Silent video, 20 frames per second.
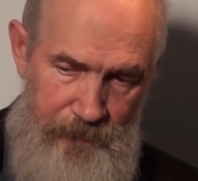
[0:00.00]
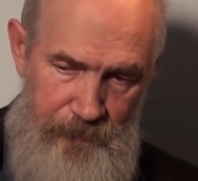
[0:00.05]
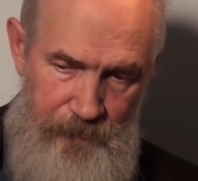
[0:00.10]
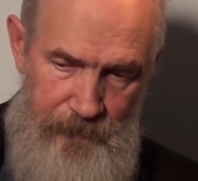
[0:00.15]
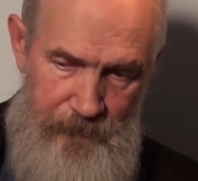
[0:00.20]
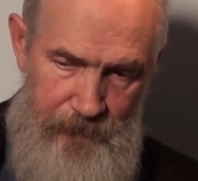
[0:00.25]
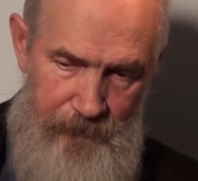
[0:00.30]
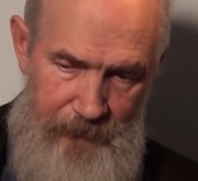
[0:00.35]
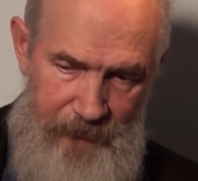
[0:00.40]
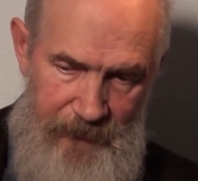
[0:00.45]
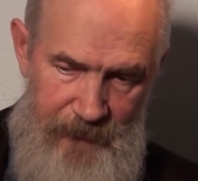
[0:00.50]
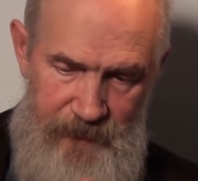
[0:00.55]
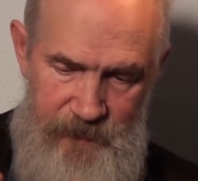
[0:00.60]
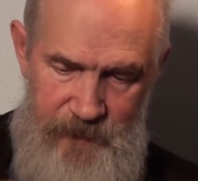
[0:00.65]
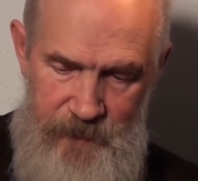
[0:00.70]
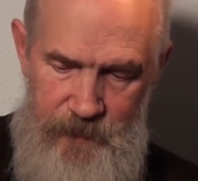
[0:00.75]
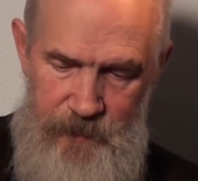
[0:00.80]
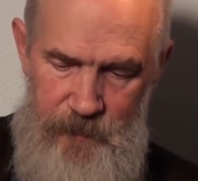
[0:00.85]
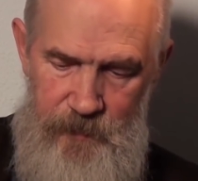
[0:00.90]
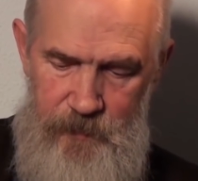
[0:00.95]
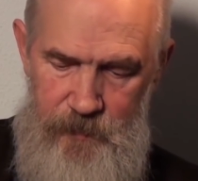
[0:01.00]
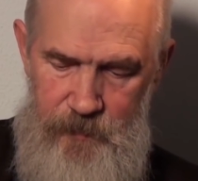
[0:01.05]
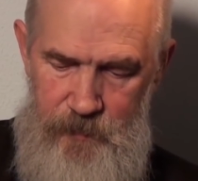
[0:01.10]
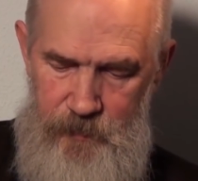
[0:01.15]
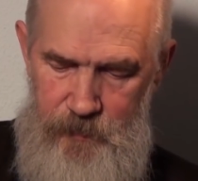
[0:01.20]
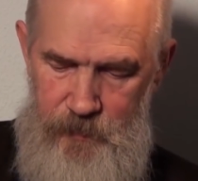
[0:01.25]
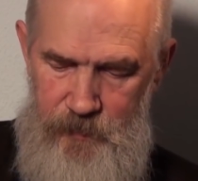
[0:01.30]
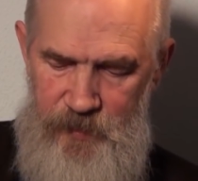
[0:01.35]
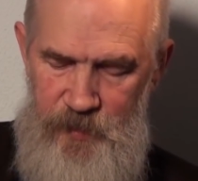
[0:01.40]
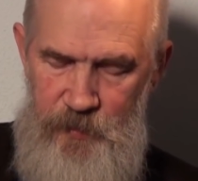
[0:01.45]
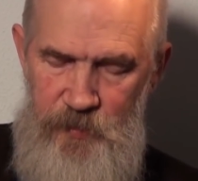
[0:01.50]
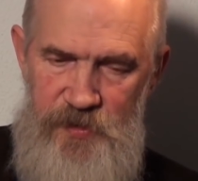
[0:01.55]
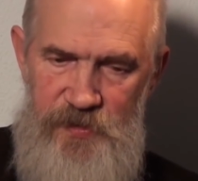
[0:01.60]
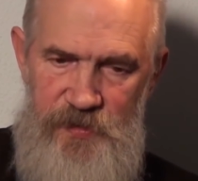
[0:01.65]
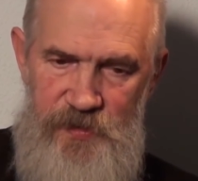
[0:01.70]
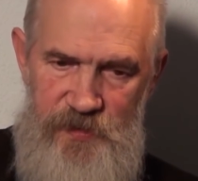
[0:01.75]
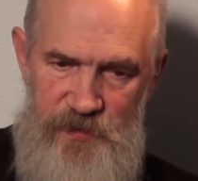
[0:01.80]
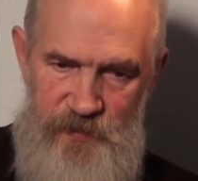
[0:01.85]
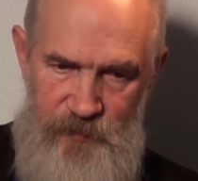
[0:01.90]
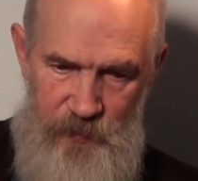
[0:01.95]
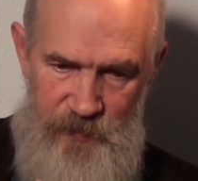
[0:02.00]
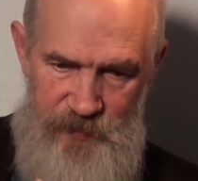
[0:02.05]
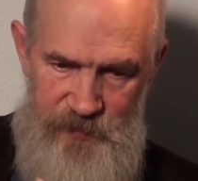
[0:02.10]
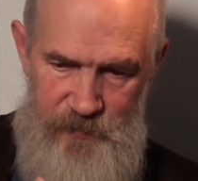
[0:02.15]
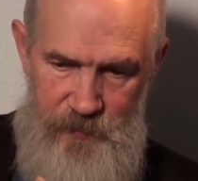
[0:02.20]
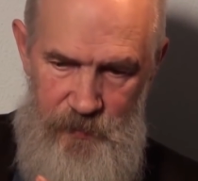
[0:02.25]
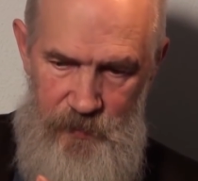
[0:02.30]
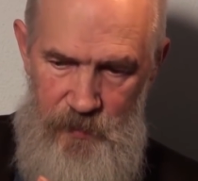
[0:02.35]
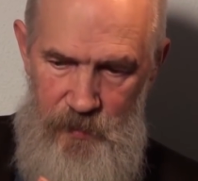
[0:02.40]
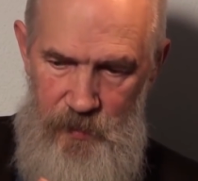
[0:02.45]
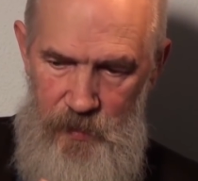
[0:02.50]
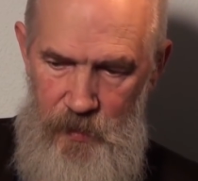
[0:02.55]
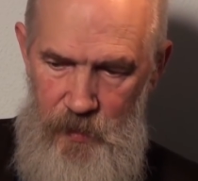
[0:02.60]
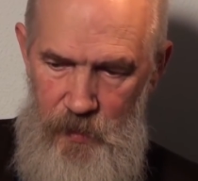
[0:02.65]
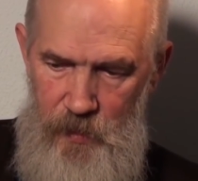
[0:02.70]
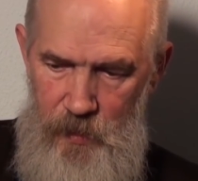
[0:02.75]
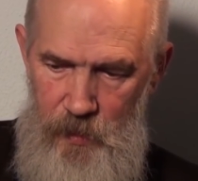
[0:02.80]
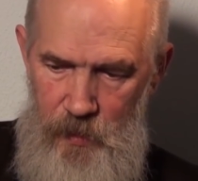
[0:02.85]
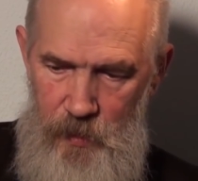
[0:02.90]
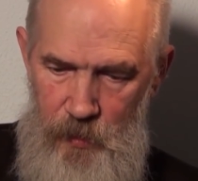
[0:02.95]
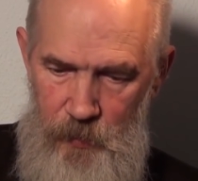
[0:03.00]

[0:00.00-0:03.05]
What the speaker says: its chemical compound.